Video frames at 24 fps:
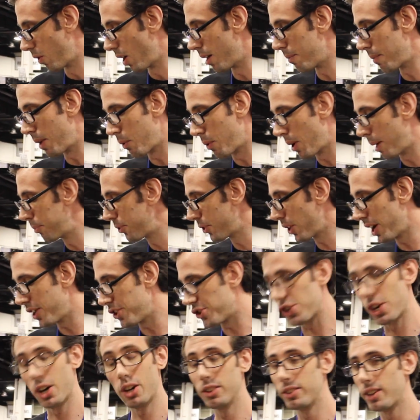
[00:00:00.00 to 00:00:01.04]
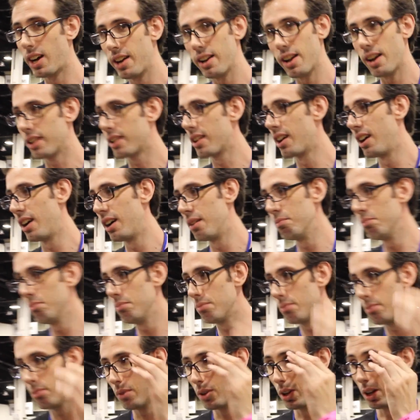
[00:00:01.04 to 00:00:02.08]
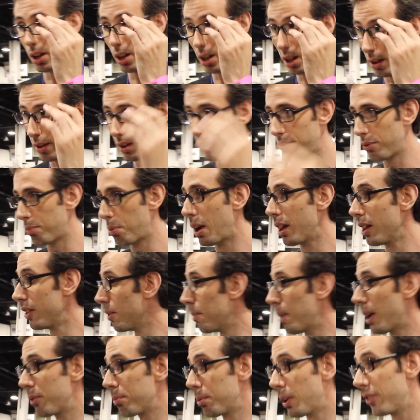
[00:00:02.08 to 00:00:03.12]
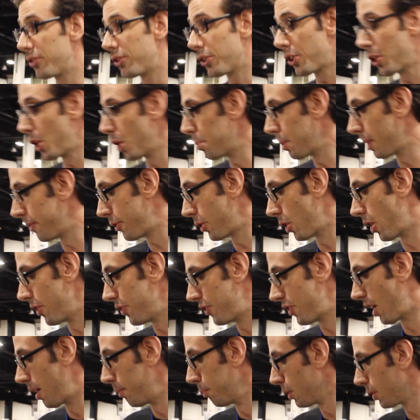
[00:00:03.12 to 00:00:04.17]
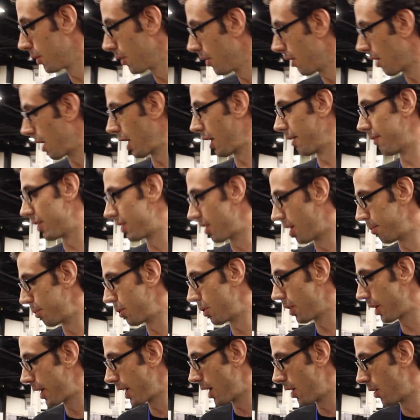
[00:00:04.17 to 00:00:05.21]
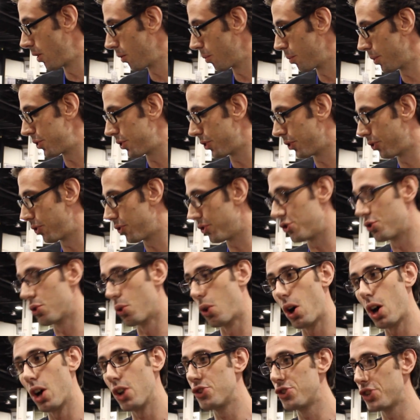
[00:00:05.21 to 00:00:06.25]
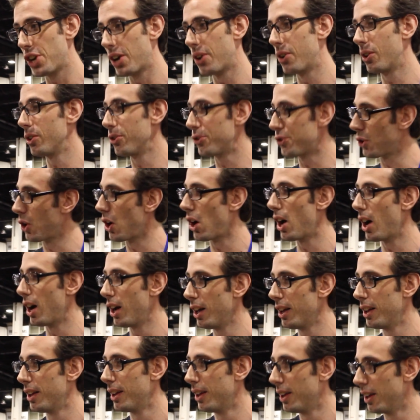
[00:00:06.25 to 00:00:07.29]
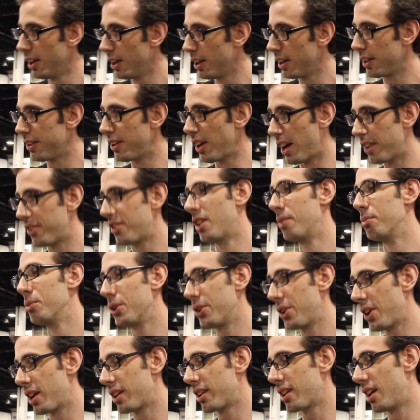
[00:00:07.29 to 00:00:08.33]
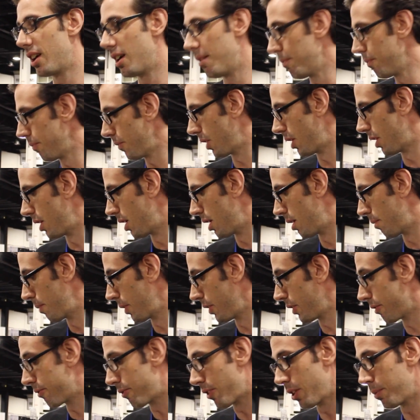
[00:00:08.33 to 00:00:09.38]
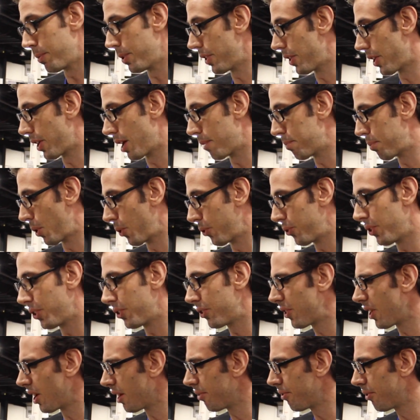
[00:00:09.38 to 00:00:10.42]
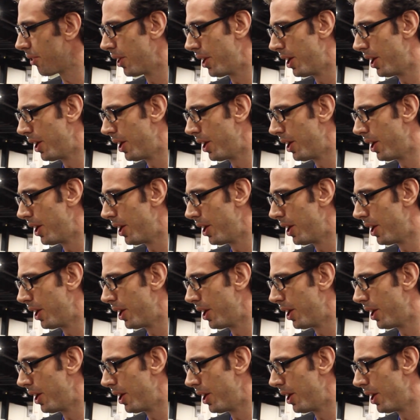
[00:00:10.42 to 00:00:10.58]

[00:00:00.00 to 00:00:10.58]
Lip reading: Well, my website, JerelDye.com, is probably the best place to go. But if you're on Tumblr, I have a Tumblr account, which is drawjereldraw.tumblr.com. You can follow me there, and I'm posting stuff